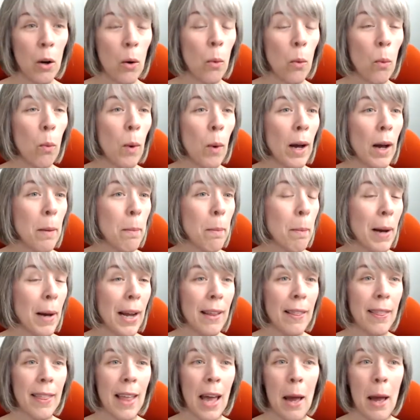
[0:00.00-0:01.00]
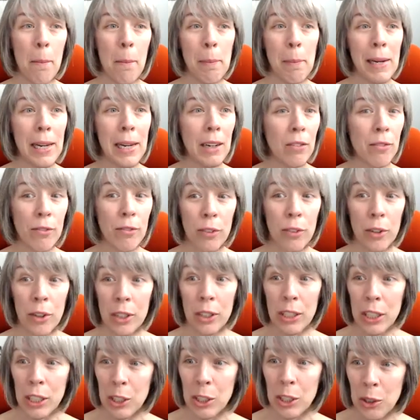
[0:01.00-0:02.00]
What might that mean for
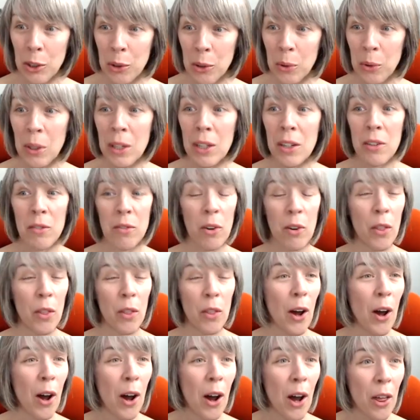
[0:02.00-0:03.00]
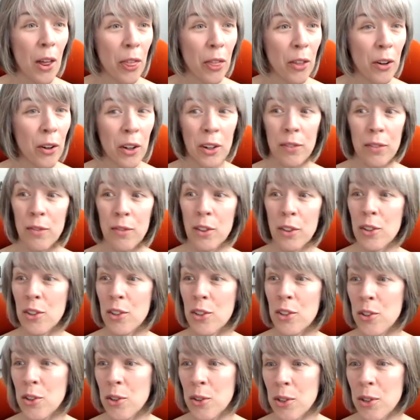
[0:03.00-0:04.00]
you, for the author, for
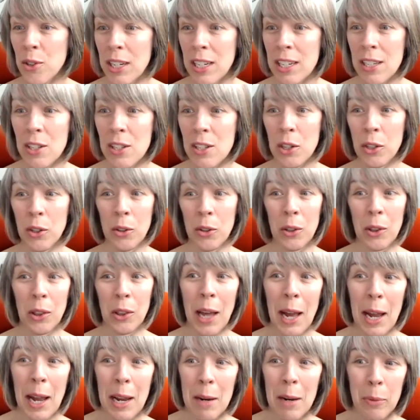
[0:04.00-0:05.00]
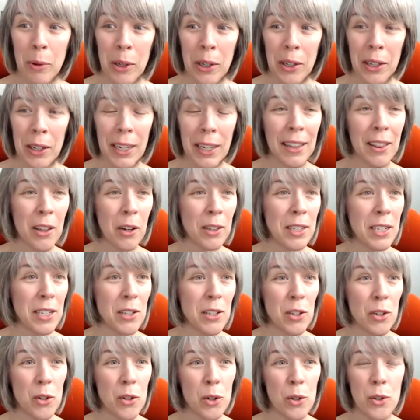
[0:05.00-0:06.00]
students, your library, the
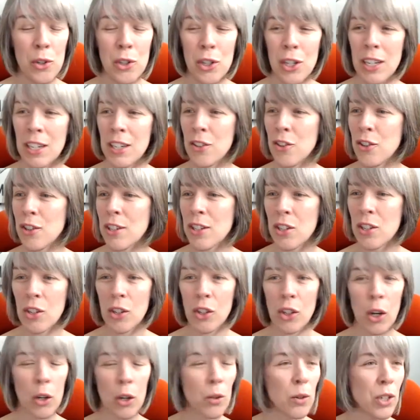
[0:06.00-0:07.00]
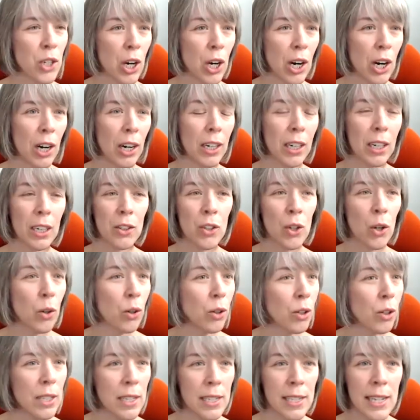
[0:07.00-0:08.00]
institution? Just go dark,
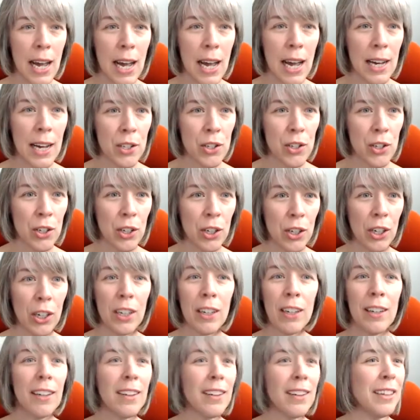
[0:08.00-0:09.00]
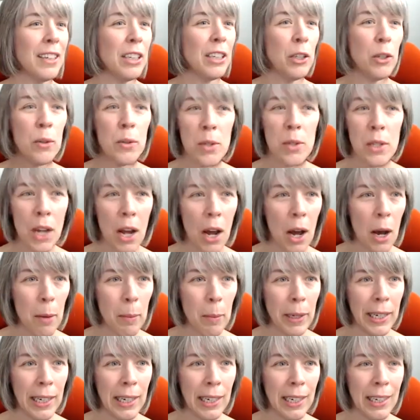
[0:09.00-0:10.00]
total disaster, use
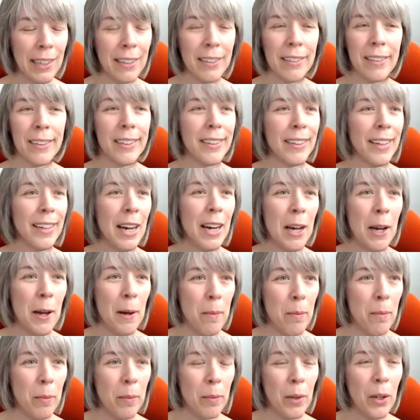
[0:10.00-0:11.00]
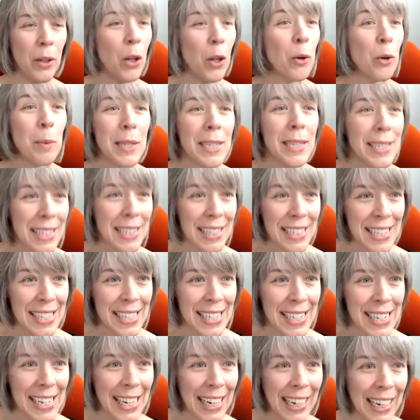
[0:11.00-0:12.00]
comedy, um, nobody's
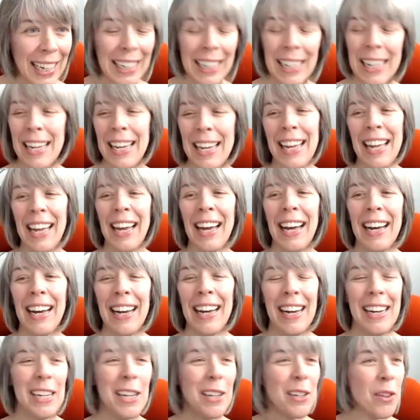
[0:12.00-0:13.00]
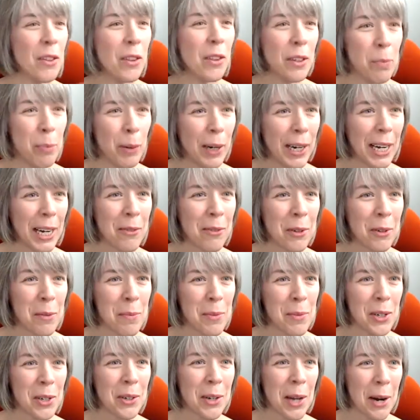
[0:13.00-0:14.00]
listening. Uh, the breakout
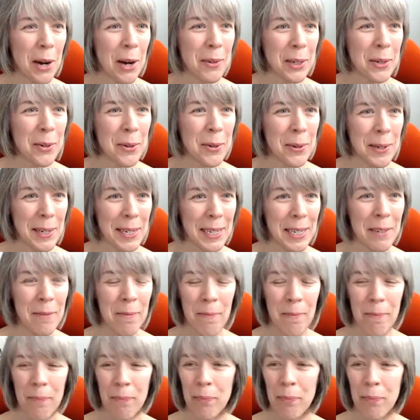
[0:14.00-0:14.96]
rooms are not recorded.